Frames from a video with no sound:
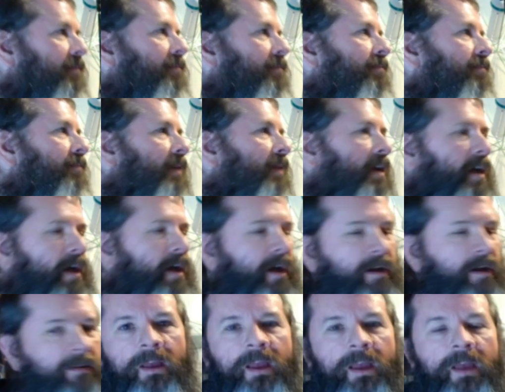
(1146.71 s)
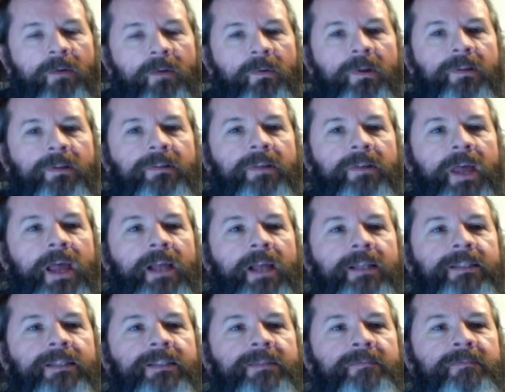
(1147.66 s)
Yeah, it was
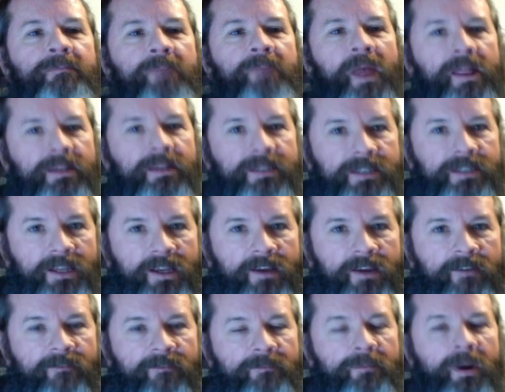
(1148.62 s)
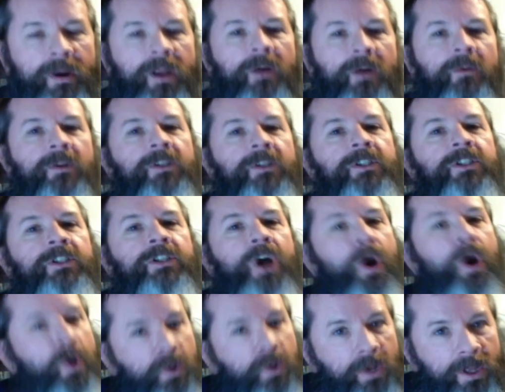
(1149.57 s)
expensive, but it was
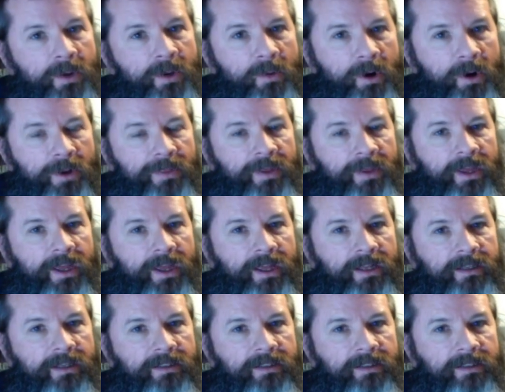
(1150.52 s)
totally worth it.